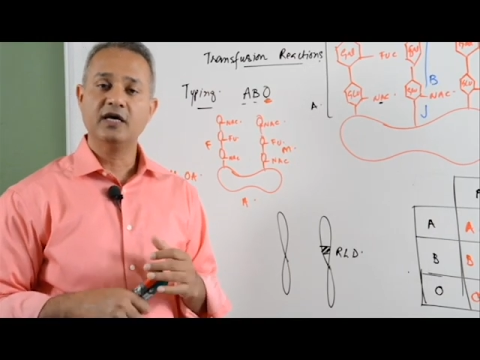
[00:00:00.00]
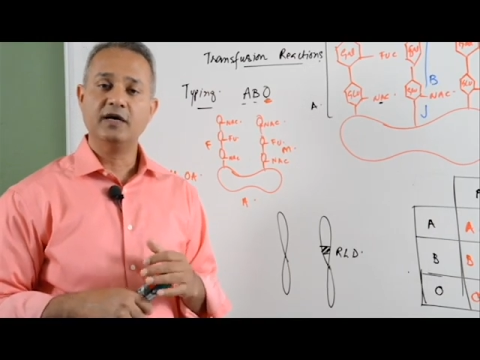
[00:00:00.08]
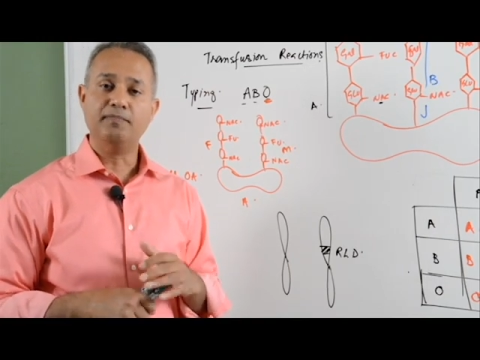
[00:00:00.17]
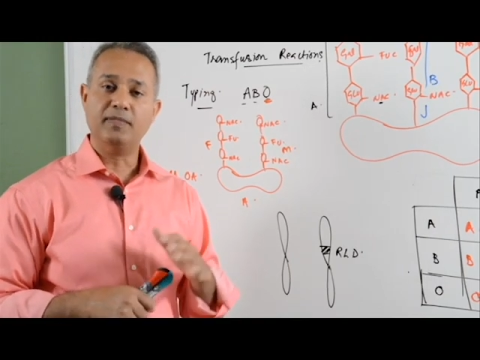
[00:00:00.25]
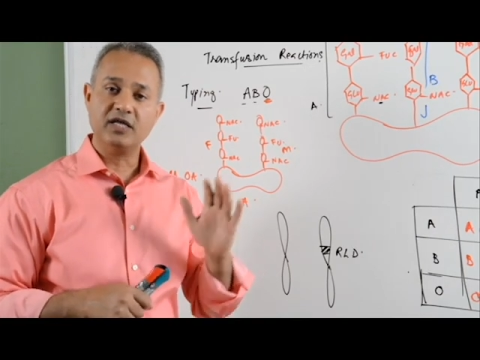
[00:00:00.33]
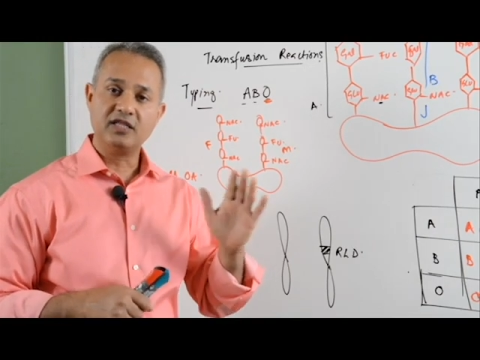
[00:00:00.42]

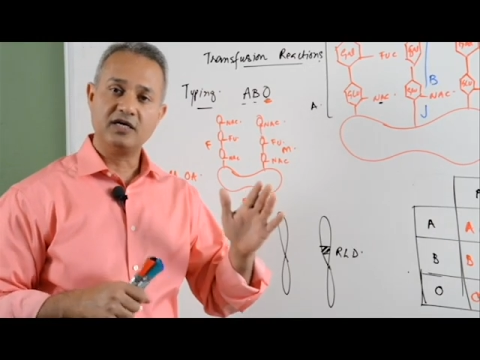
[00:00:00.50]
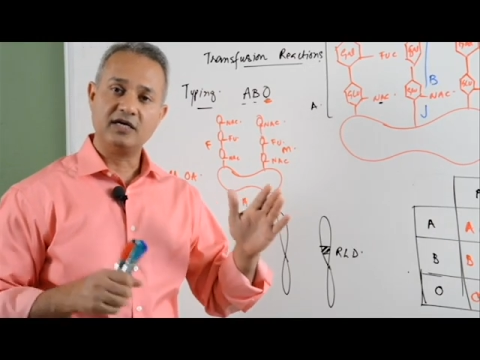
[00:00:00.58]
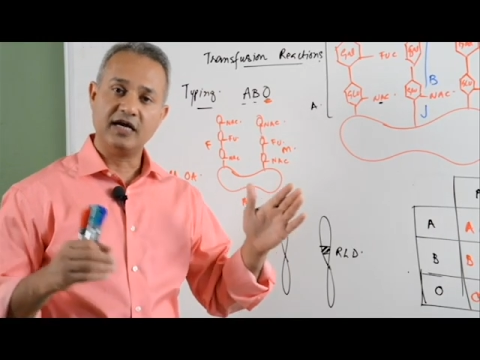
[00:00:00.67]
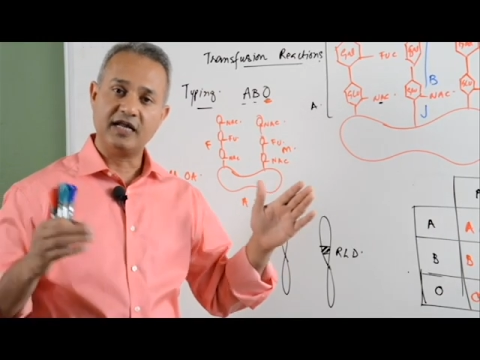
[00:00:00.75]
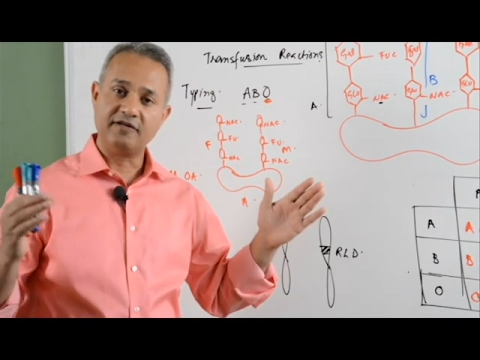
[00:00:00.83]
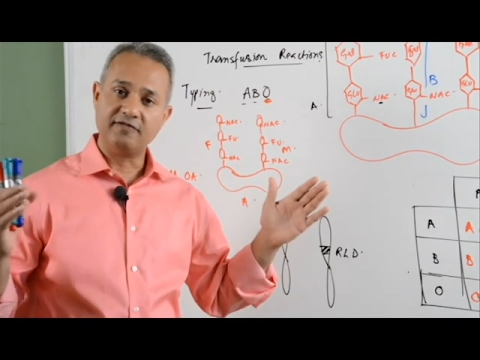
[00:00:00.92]
mother
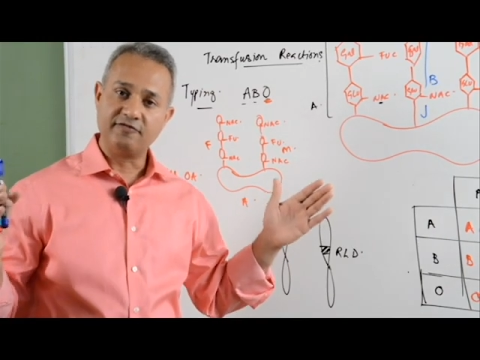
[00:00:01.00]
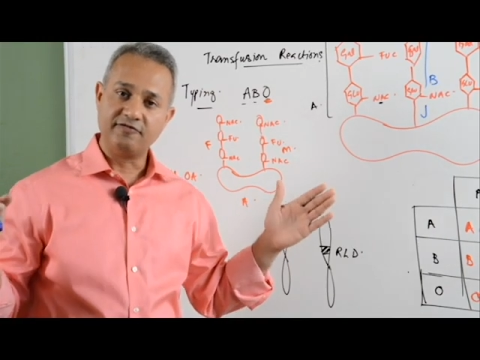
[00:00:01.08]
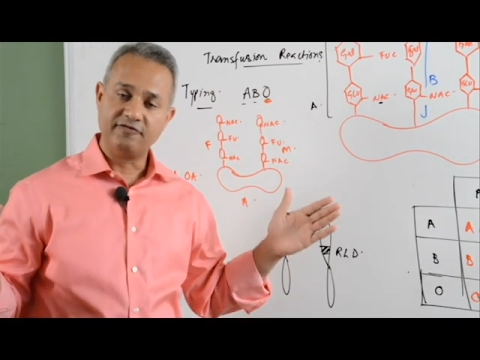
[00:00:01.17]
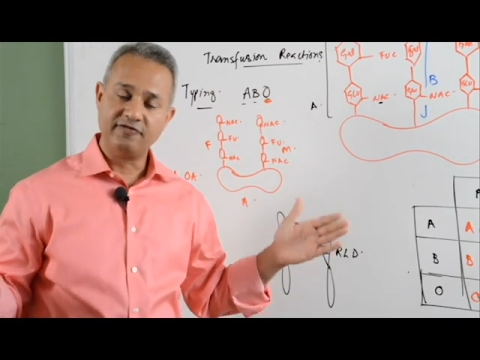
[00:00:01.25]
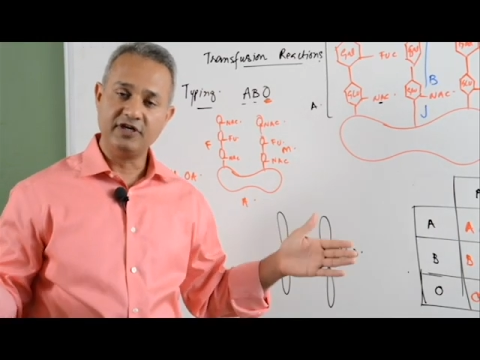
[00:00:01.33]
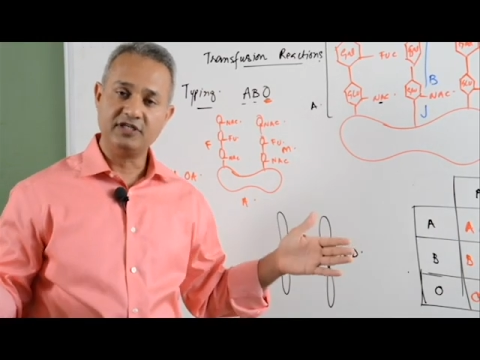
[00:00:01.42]
and
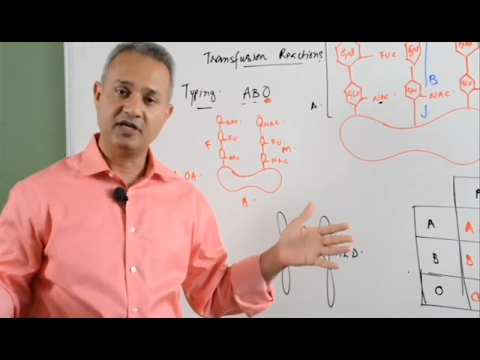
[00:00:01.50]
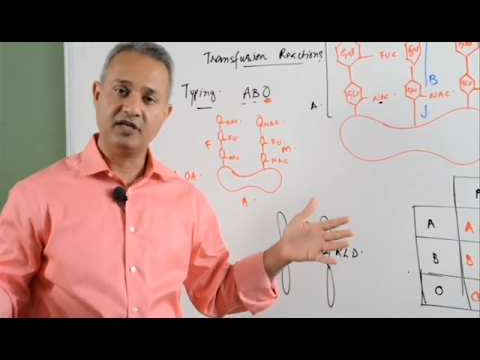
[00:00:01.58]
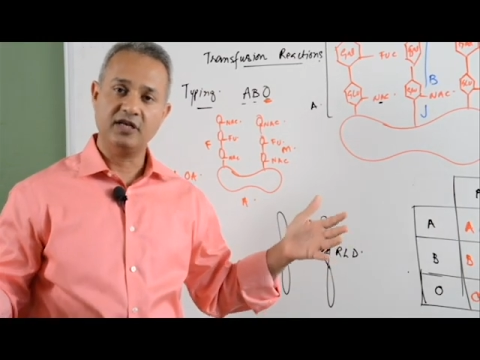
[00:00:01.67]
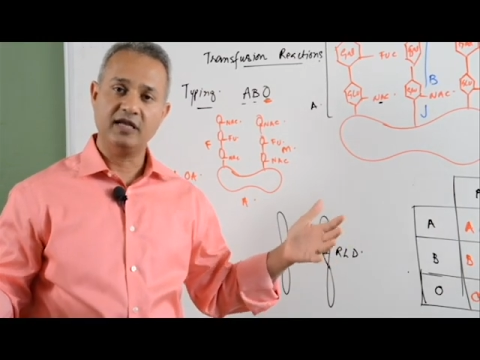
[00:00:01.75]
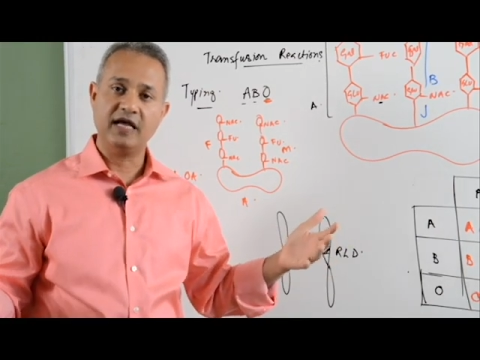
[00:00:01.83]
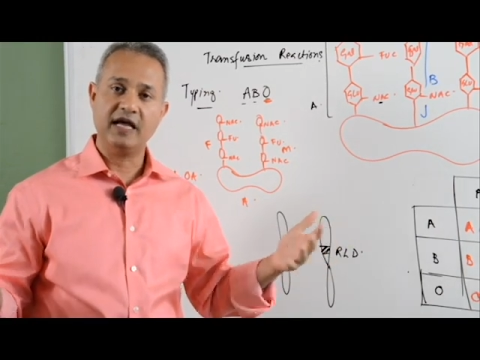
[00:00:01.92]

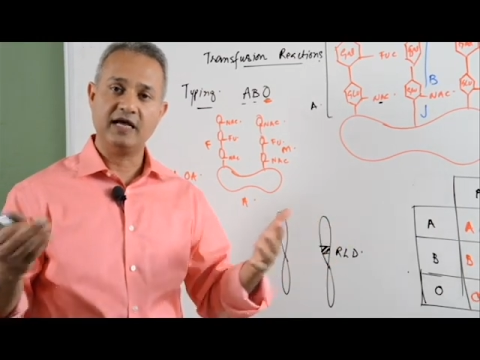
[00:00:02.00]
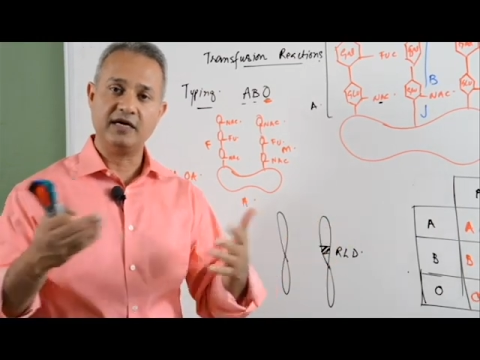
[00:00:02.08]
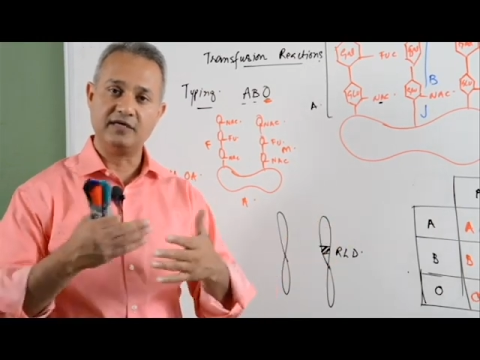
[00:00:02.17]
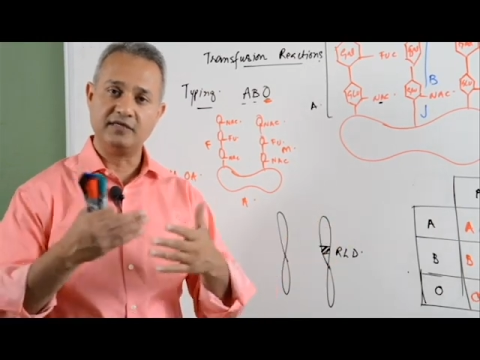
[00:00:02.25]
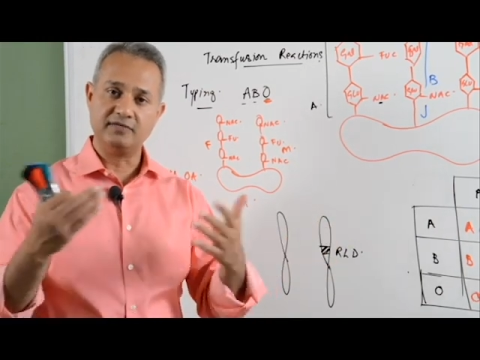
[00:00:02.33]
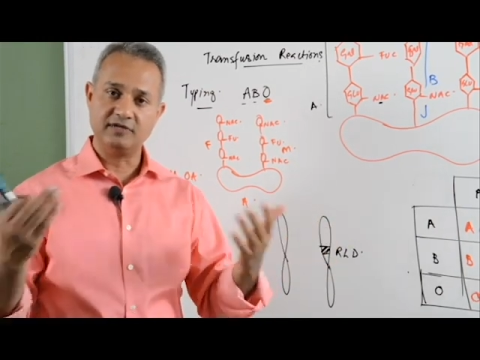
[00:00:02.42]
fetal uh,